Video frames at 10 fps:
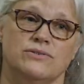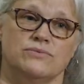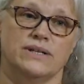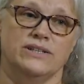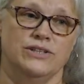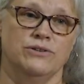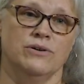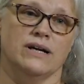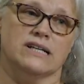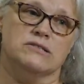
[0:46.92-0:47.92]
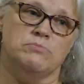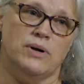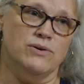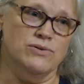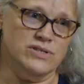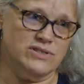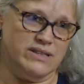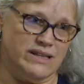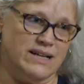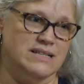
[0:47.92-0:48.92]
when you are exposed to
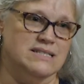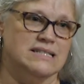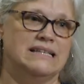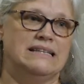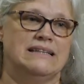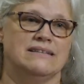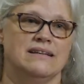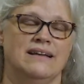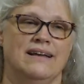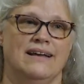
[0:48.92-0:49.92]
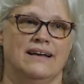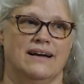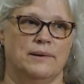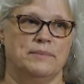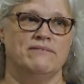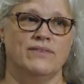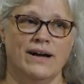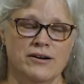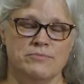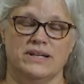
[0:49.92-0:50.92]
things in the
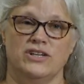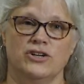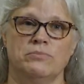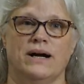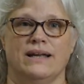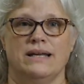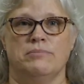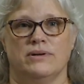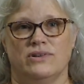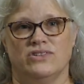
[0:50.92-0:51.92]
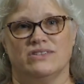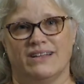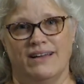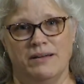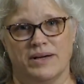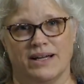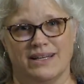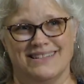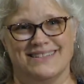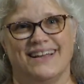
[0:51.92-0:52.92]
environment, your body produces
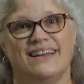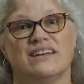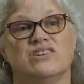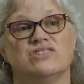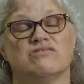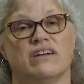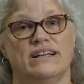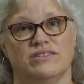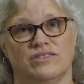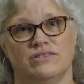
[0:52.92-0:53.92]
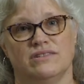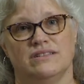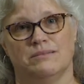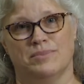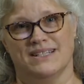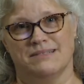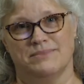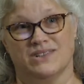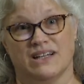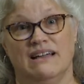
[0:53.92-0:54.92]
antibodies and it goes right through to the breast
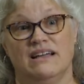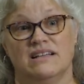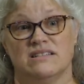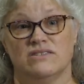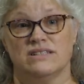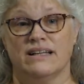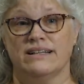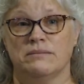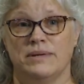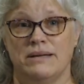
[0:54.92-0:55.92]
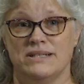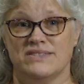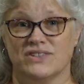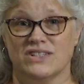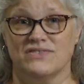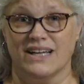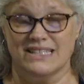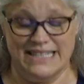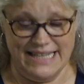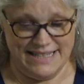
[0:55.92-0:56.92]
milk. So it's like the baby's first
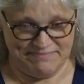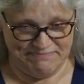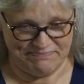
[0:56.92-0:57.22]
vaccine.